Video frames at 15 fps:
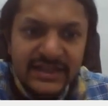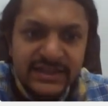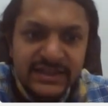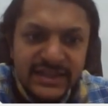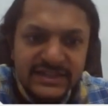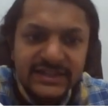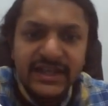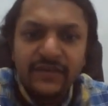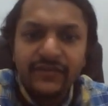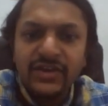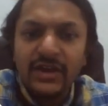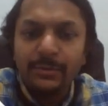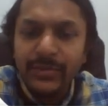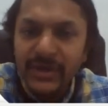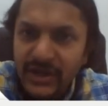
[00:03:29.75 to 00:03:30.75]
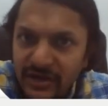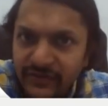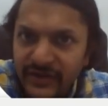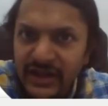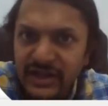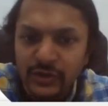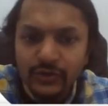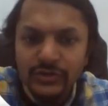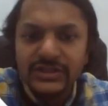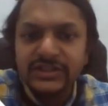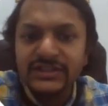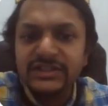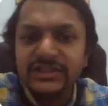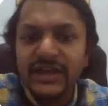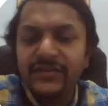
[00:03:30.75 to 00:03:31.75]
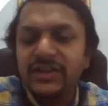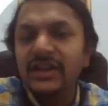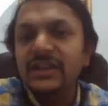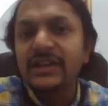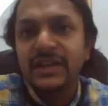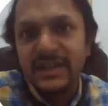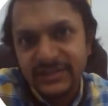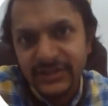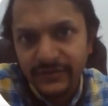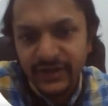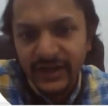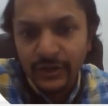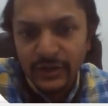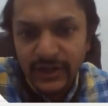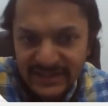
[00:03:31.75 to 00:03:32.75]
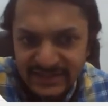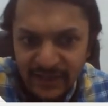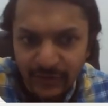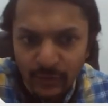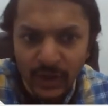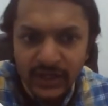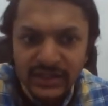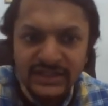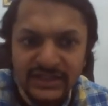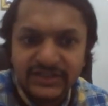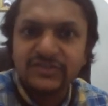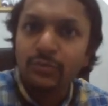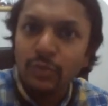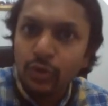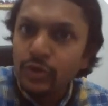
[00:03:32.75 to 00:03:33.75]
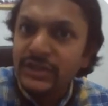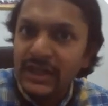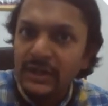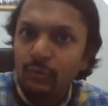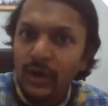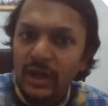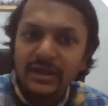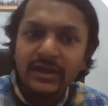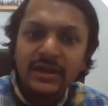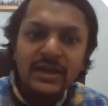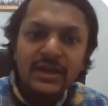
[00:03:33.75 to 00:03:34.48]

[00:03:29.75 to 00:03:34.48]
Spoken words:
This is having a bigger value. This is having a lesser value. Less than 1, this is more than 1.